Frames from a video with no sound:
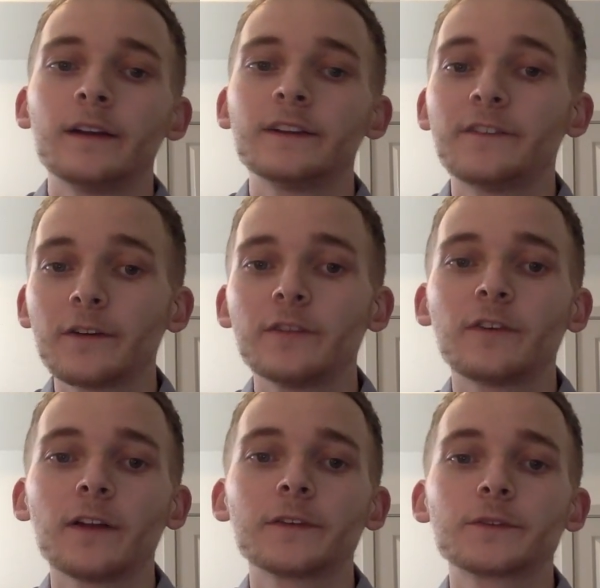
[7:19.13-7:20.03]
The Founding
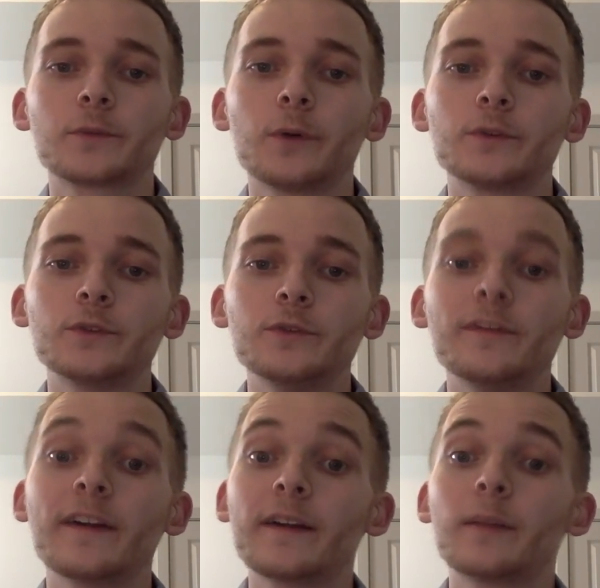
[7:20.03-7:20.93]
Fathers wrote two
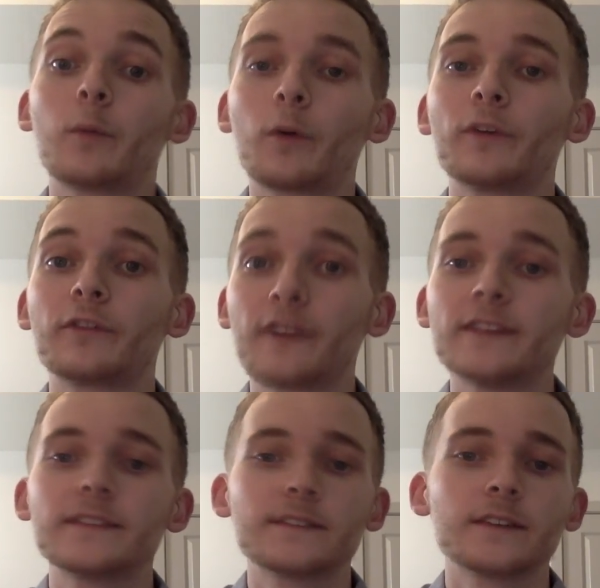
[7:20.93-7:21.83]
very important
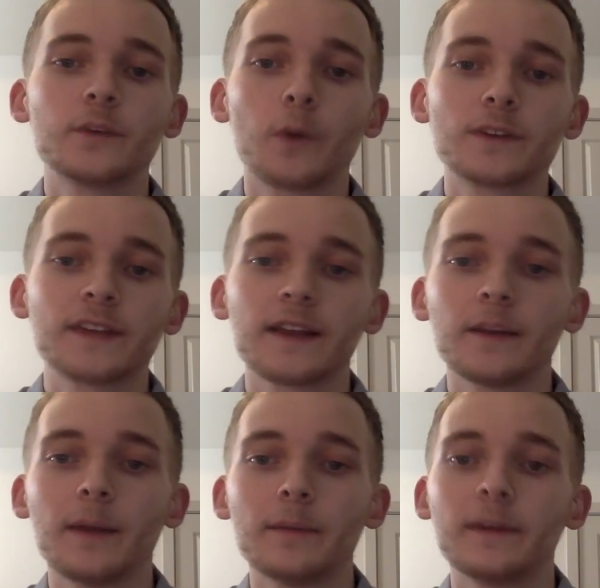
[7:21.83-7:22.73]
phrases into our Second
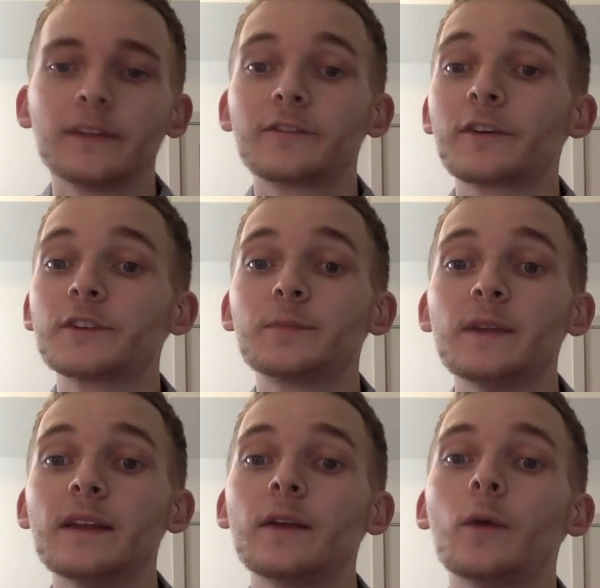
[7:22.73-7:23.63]
Amendment, the first
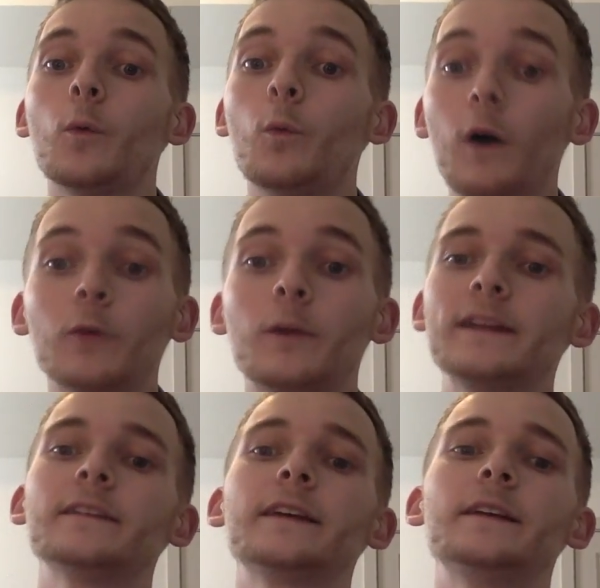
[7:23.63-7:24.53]
being
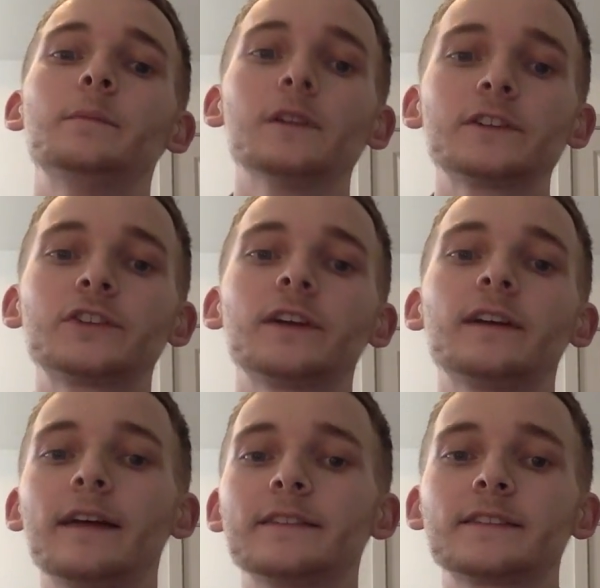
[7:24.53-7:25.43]
well-regulated militia,
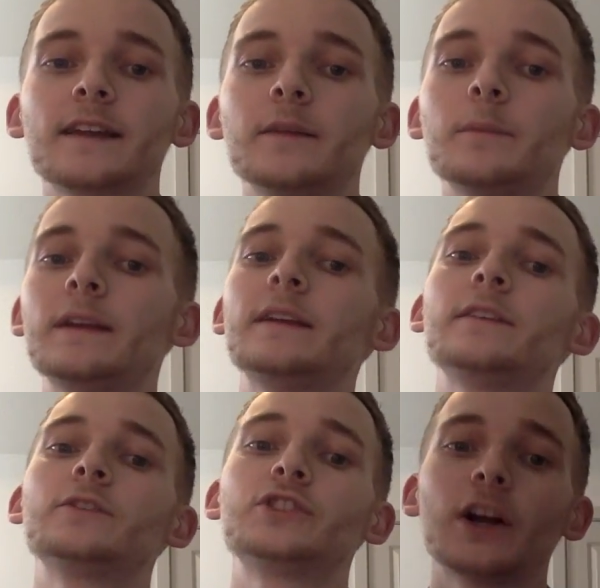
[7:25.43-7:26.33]
and the second
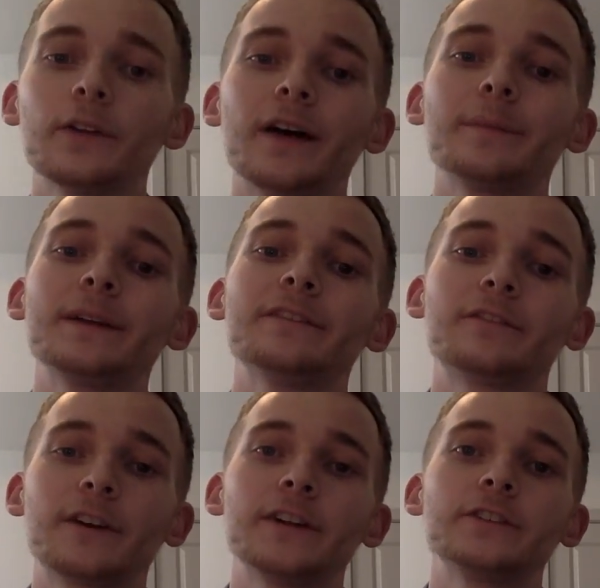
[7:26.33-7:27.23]
being shall not be
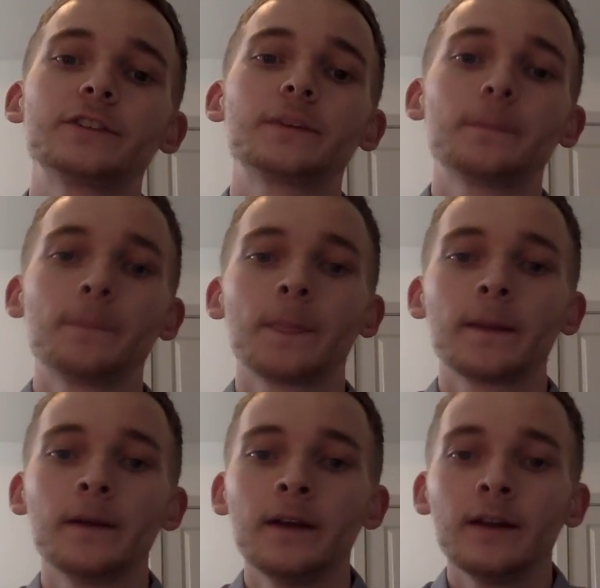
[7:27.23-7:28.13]
infringed.
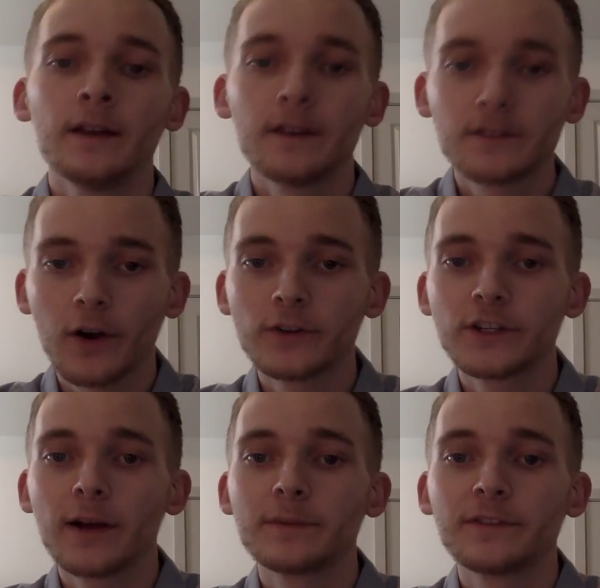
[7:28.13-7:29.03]
It is our
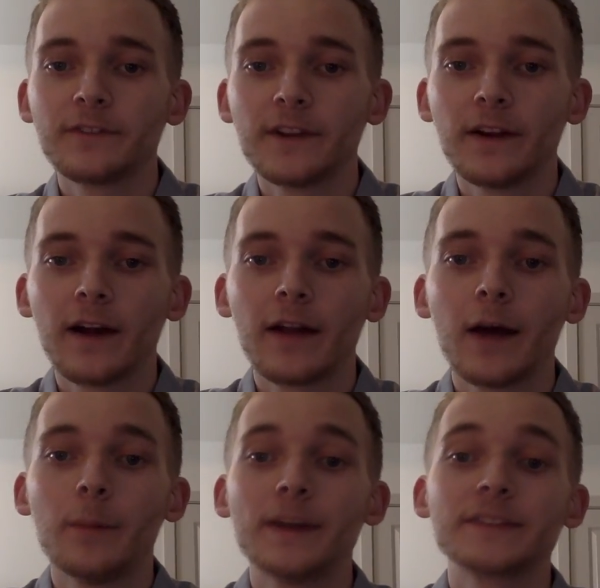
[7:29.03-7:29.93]
job to figure out
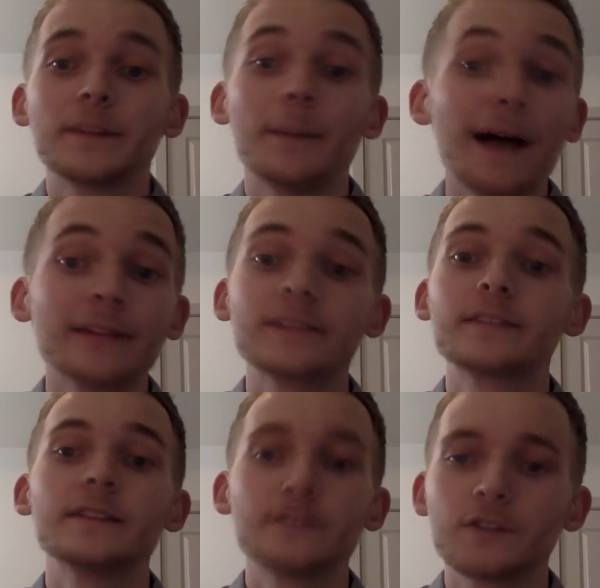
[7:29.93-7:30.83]
how best to balance
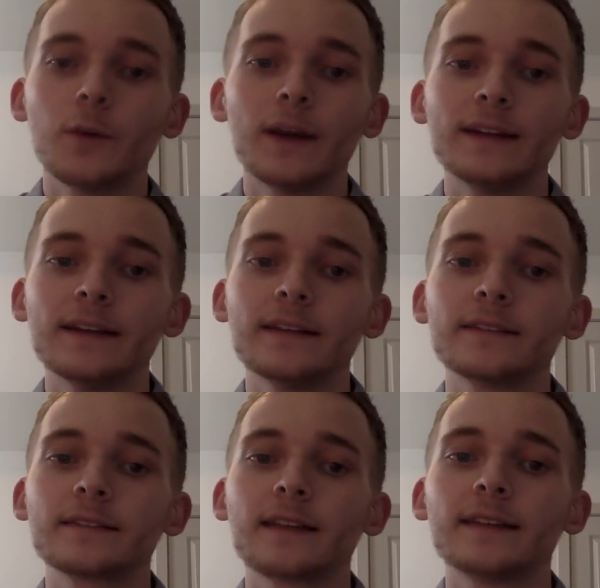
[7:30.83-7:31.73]
these two
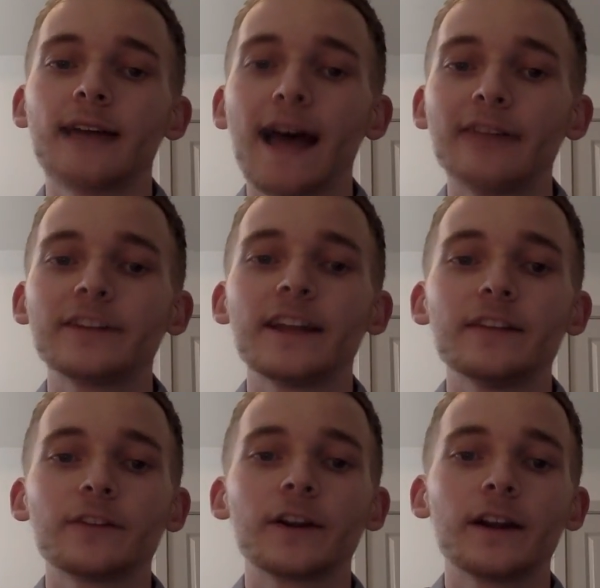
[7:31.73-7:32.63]
ideas and to
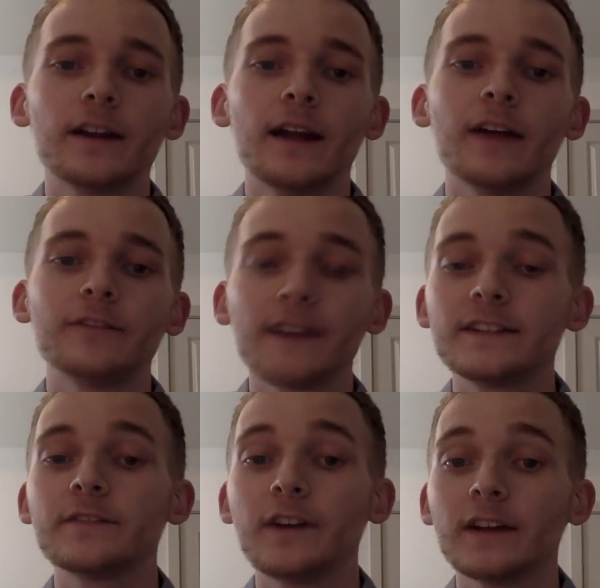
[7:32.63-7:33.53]
advocate for
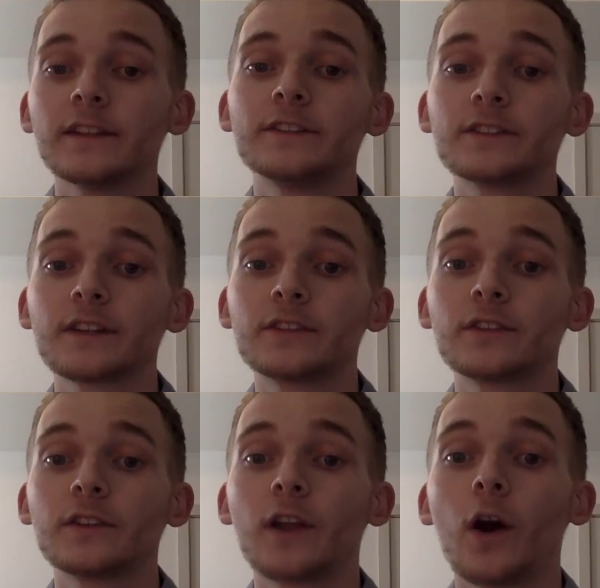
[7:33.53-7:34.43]
effective gun
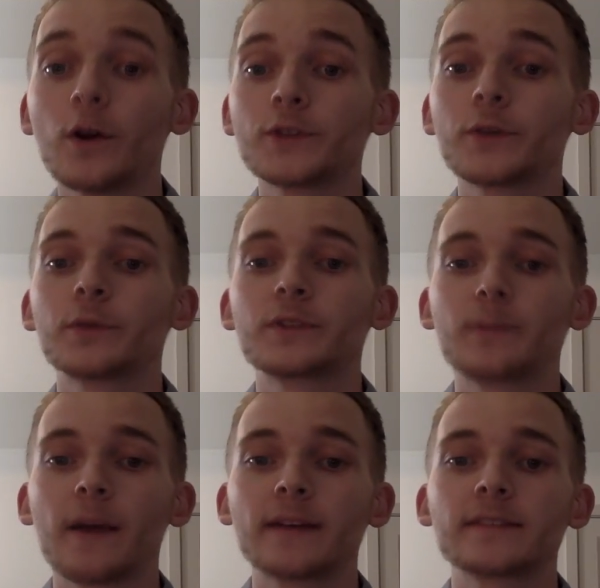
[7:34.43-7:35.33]
legislation that also
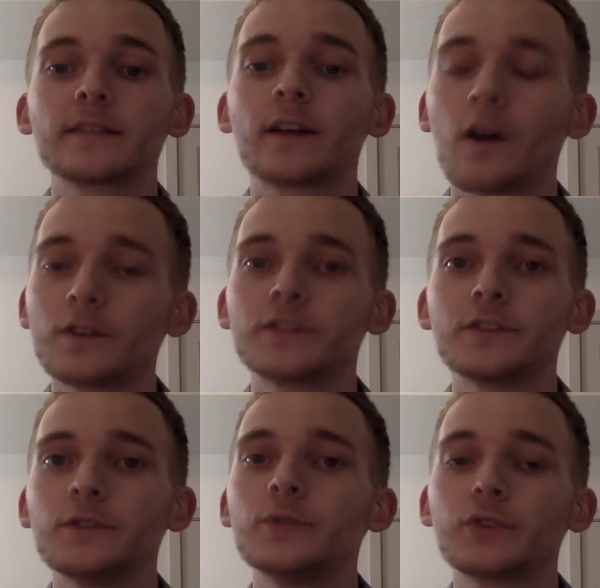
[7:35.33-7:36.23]
respects the
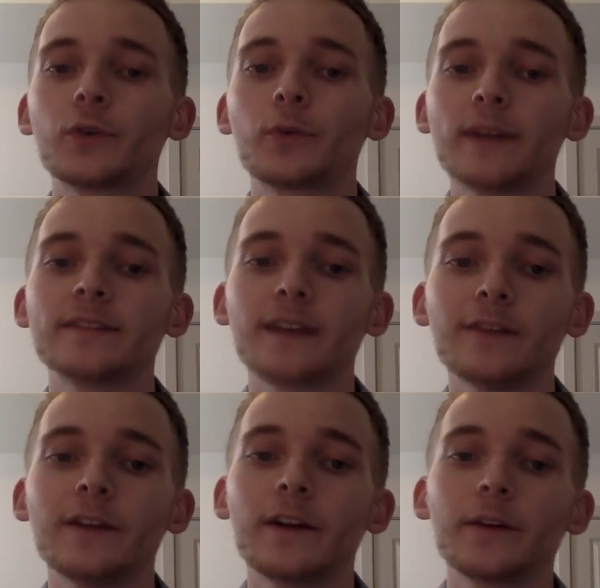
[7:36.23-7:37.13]
constitutional rights
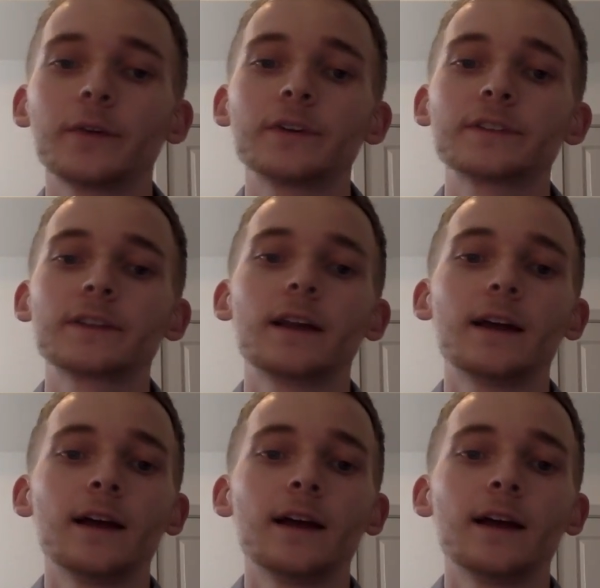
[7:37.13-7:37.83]
of gun owners.